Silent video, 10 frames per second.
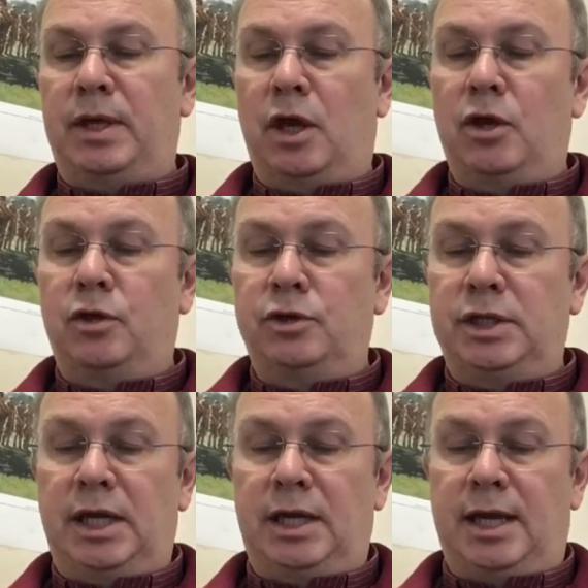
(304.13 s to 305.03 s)
heard
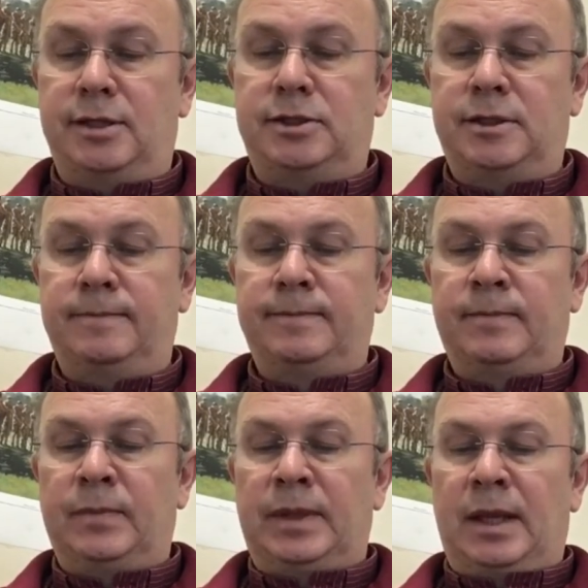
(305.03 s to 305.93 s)
in it.
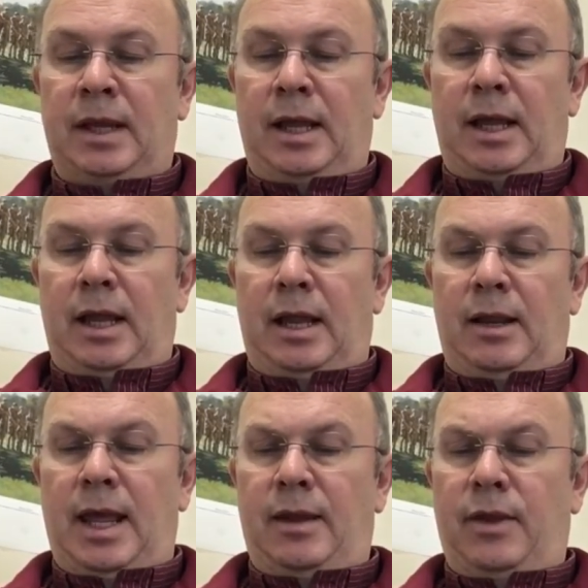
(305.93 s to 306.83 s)

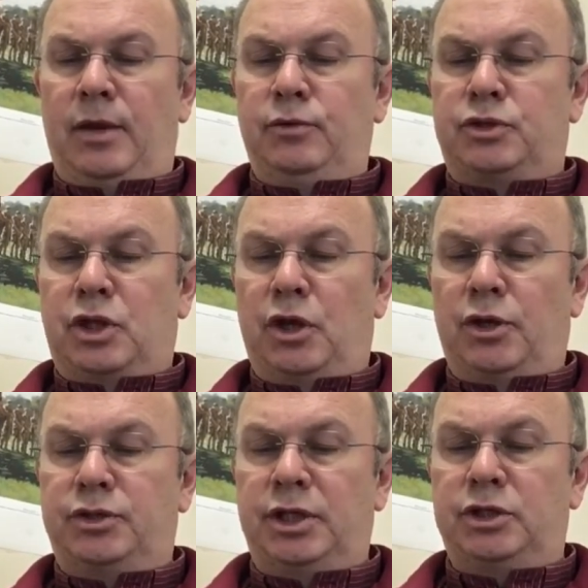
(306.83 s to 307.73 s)
Let those
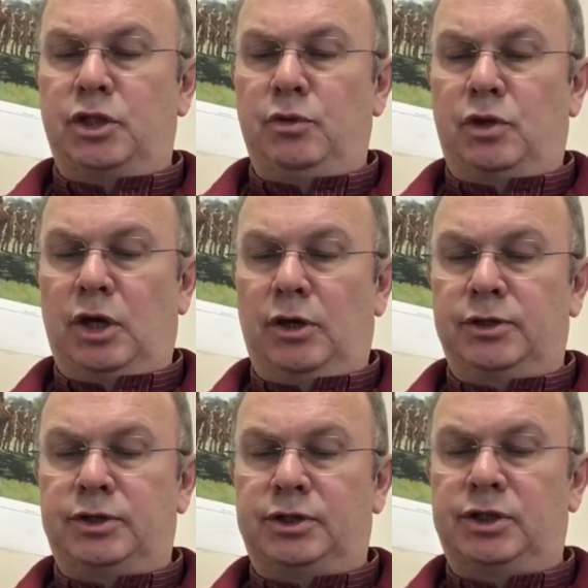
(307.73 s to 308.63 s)
curse it who curse
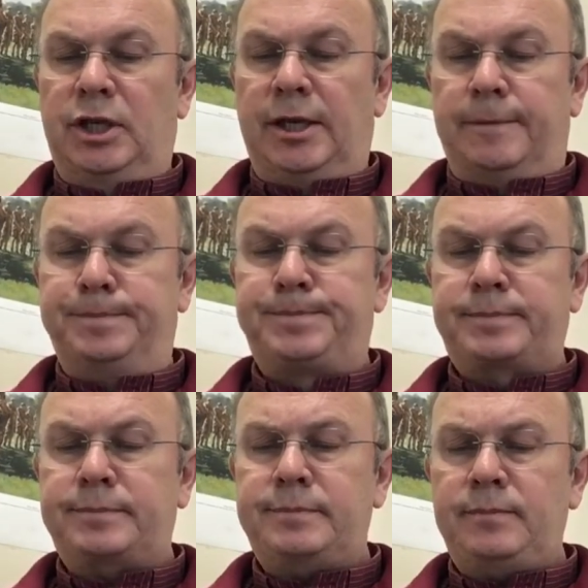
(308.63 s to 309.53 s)
the sea,
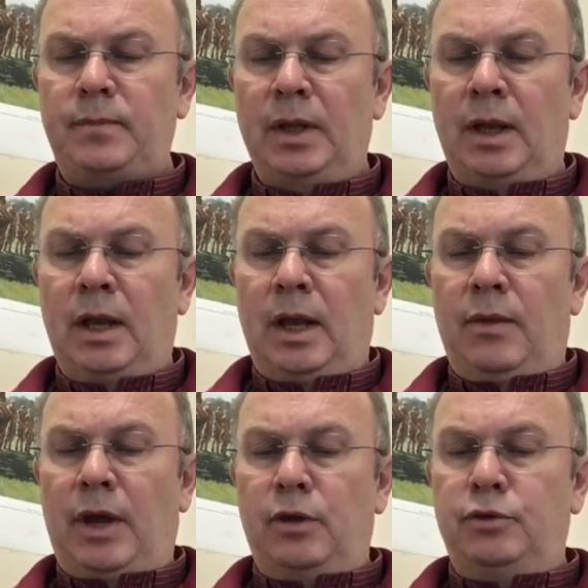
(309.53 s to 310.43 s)

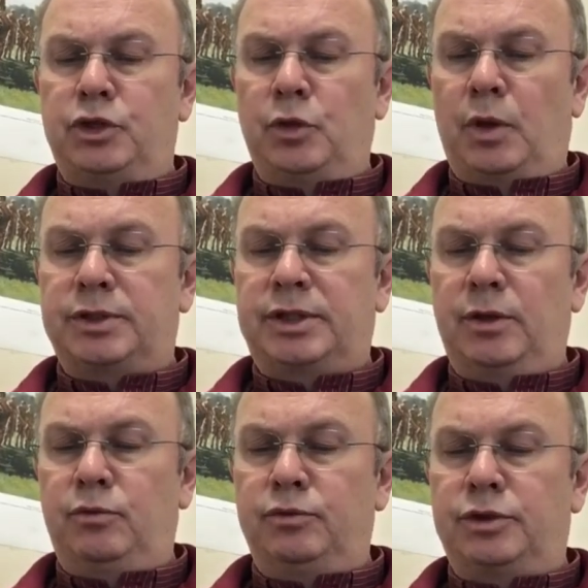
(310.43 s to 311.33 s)
those who are
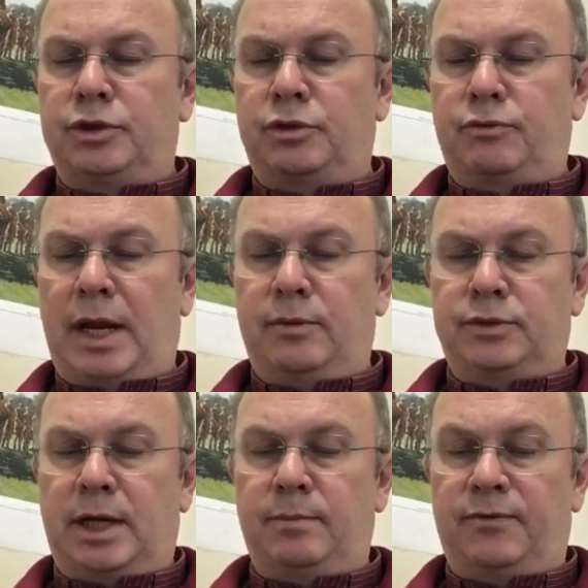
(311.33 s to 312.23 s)
skilled to rouse
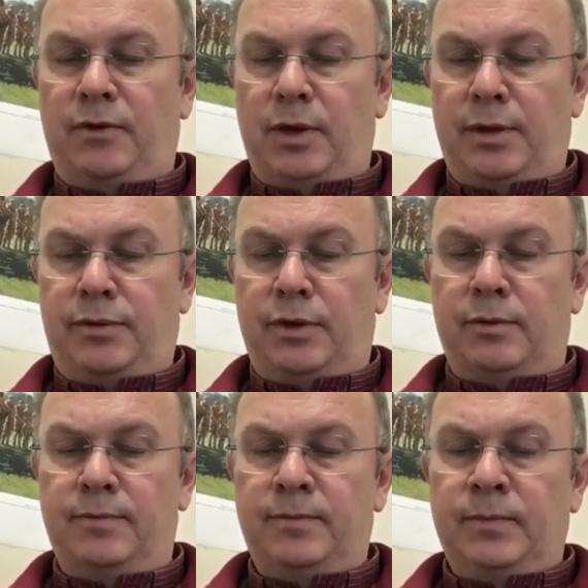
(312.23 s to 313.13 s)
up
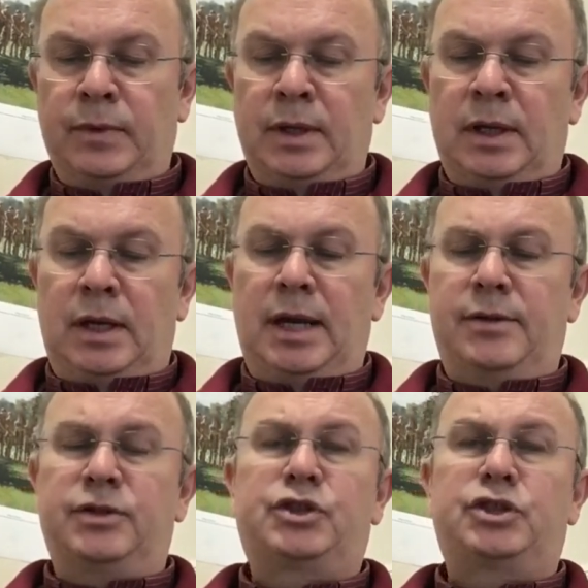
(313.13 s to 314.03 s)
Leviathan. Let the
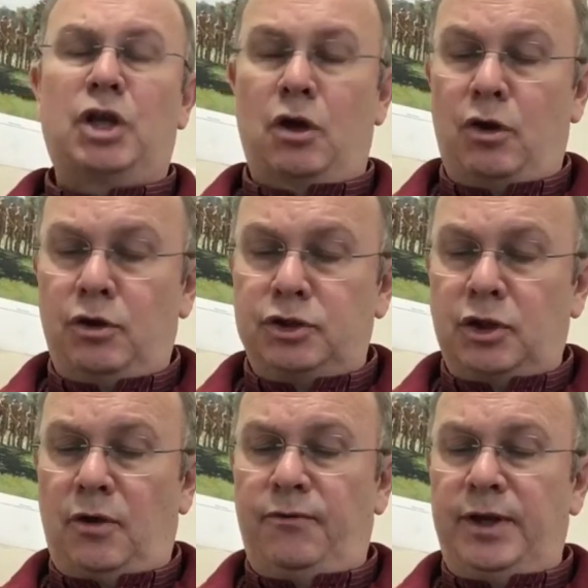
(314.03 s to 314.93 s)
stars
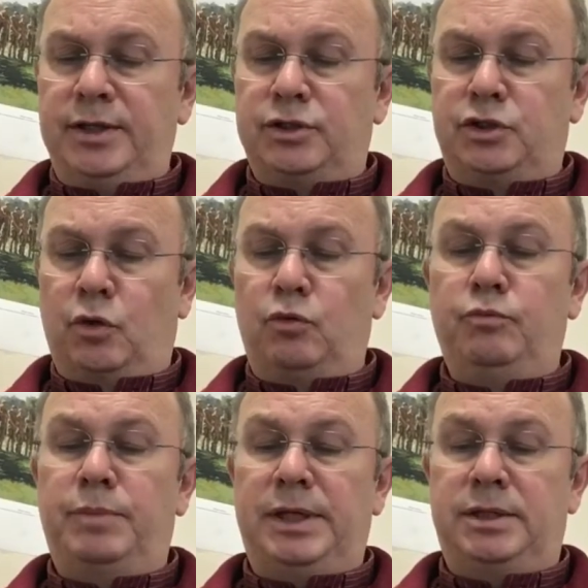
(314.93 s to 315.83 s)
of its dawn
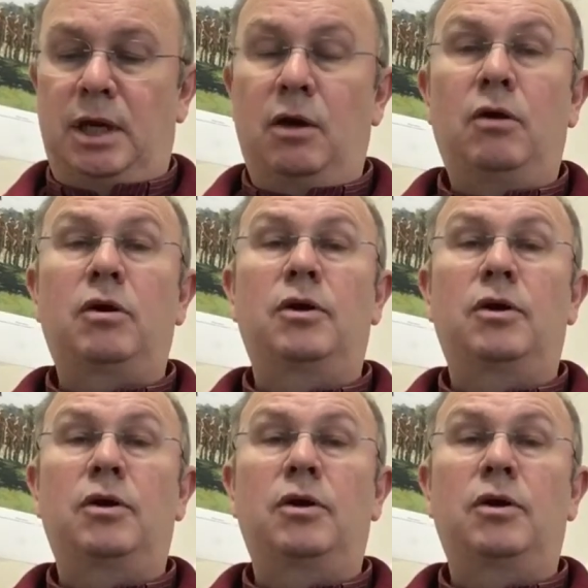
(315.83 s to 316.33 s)
be dark.